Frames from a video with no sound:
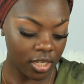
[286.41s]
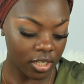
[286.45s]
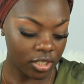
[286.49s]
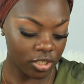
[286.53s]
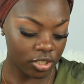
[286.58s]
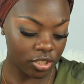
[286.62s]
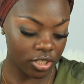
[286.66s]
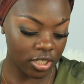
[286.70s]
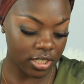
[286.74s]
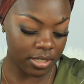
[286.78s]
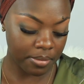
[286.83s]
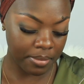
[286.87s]

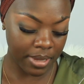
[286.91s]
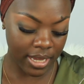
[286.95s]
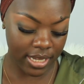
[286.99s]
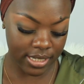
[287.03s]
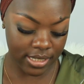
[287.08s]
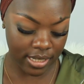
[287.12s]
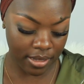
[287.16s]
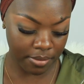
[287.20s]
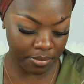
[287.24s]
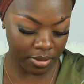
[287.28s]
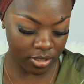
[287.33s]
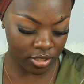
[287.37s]
She's
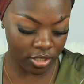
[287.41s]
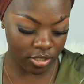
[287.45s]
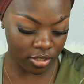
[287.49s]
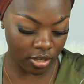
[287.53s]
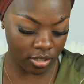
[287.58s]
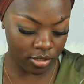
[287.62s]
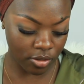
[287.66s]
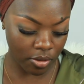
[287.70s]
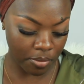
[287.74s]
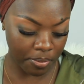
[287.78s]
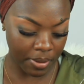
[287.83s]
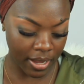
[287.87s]
amazing, but she's
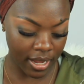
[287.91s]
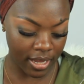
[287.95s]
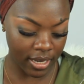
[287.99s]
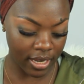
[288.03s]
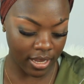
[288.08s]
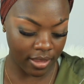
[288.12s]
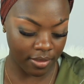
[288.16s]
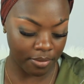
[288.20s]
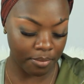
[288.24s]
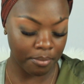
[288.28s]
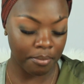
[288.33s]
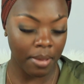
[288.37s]
also a pain
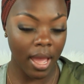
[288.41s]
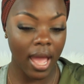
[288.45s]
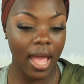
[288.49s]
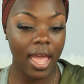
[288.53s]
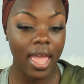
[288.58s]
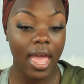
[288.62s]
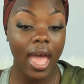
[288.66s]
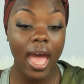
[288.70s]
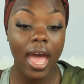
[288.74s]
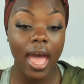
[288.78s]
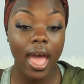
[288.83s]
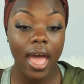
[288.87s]
in my
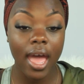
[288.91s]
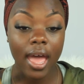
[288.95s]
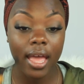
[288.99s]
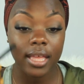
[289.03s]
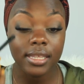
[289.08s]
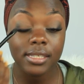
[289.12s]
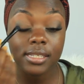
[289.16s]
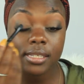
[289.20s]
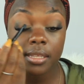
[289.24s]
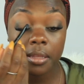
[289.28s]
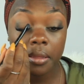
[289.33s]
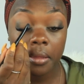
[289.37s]

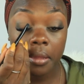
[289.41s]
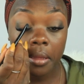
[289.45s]
ass.